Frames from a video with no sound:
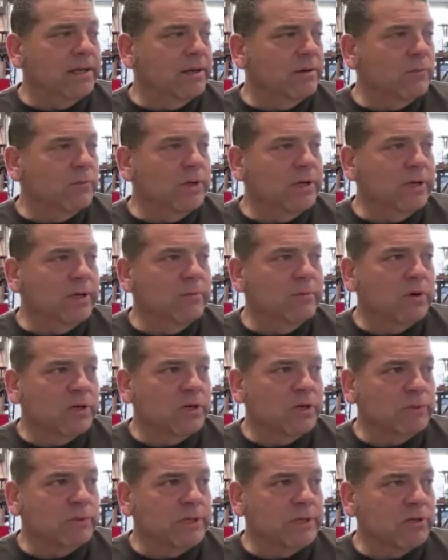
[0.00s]
We
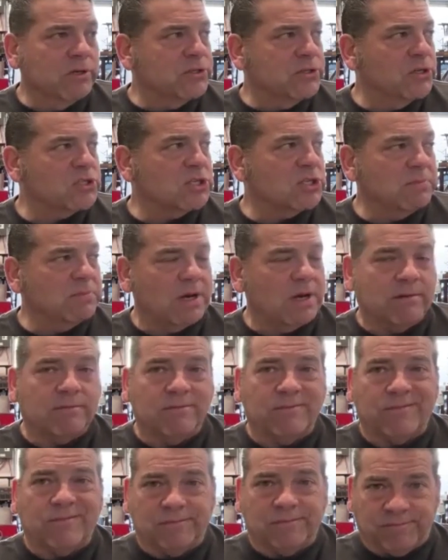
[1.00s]
were just about
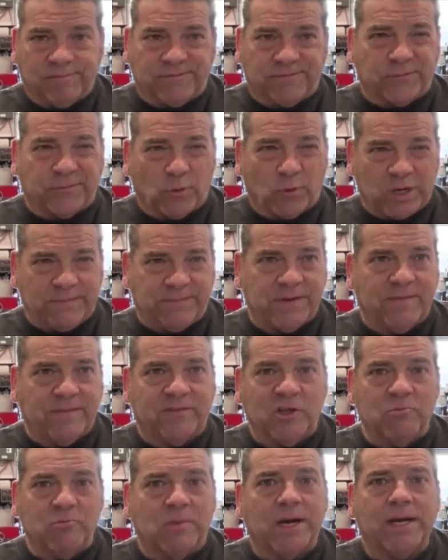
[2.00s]
40,
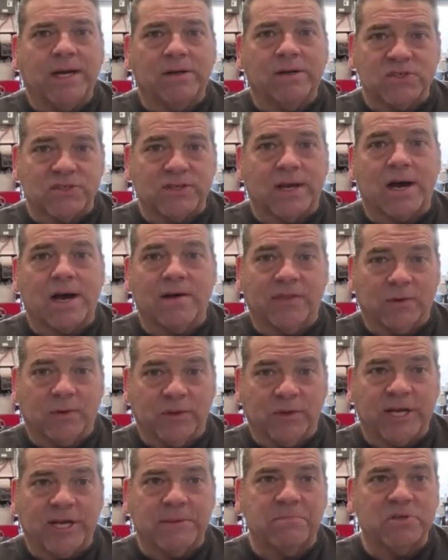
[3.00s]
50 miles south
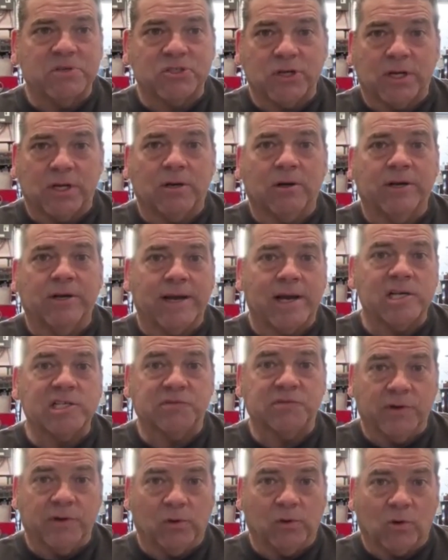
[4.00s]
of the epicenter in
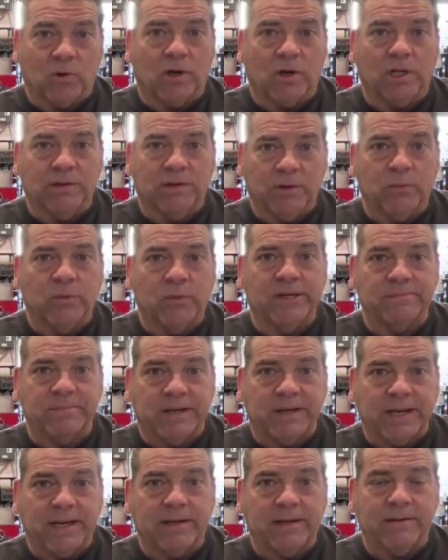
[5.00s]
Nashville, where all of it went
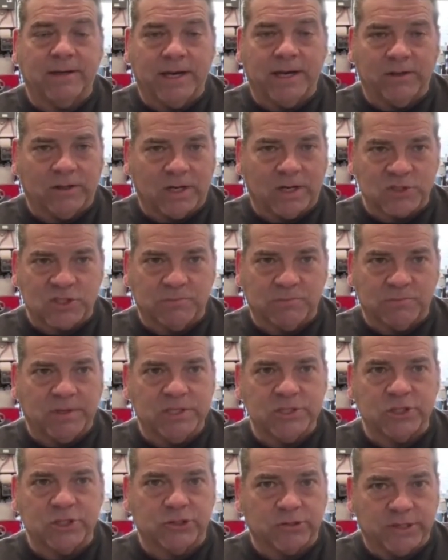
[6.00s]
bad. I lost a
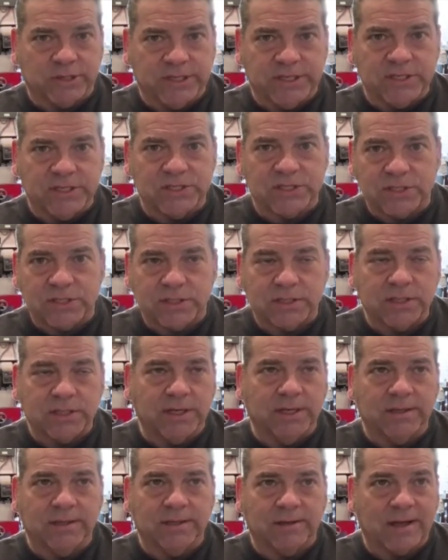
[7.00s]
bunch of trees,
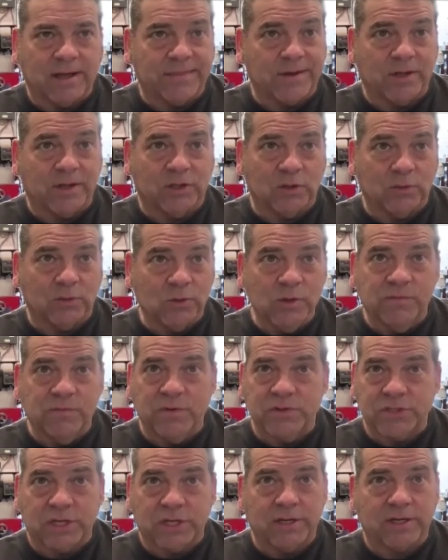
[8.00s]
and I thought the roof
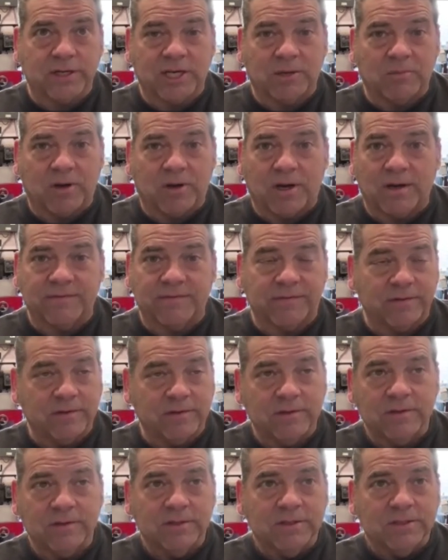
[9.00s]
was going to come off.
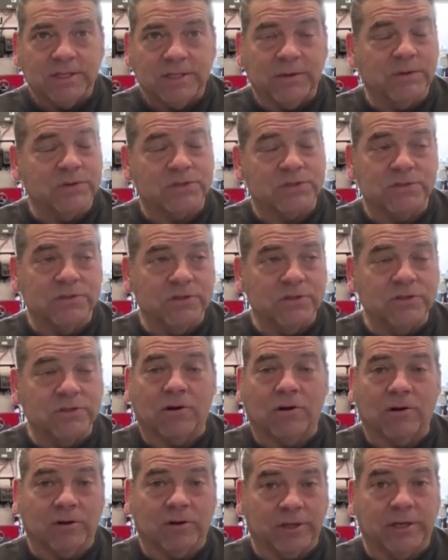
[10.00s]
It was
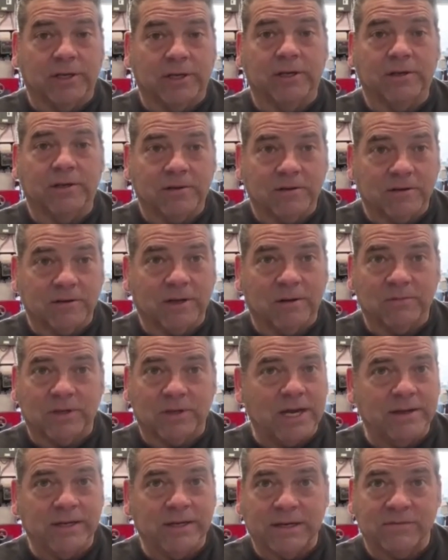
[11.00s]
gnarly.
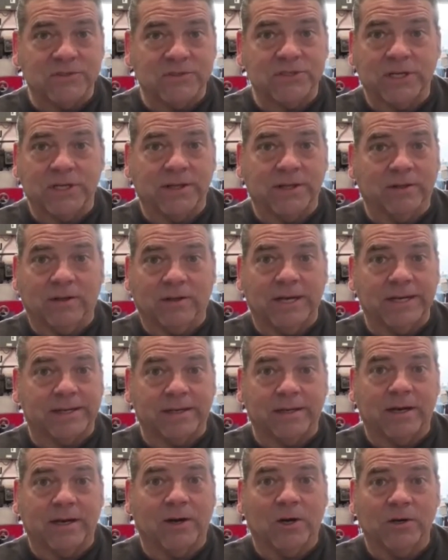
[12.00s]
I ain't never seen anything
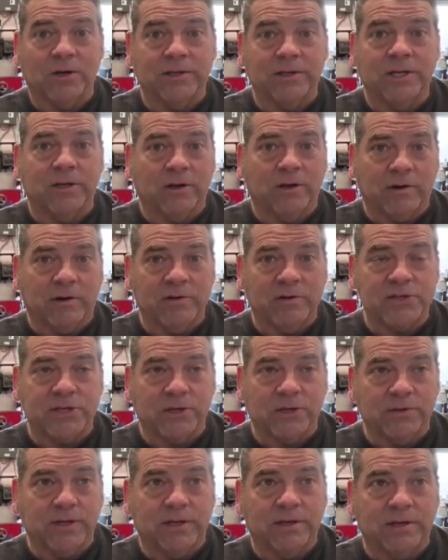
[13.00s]
like it. I heard, I always
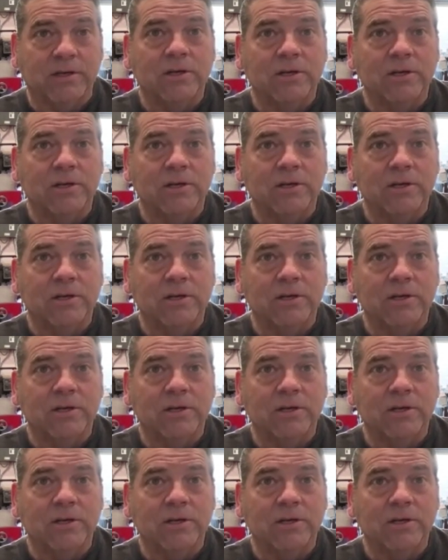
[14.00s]
hear that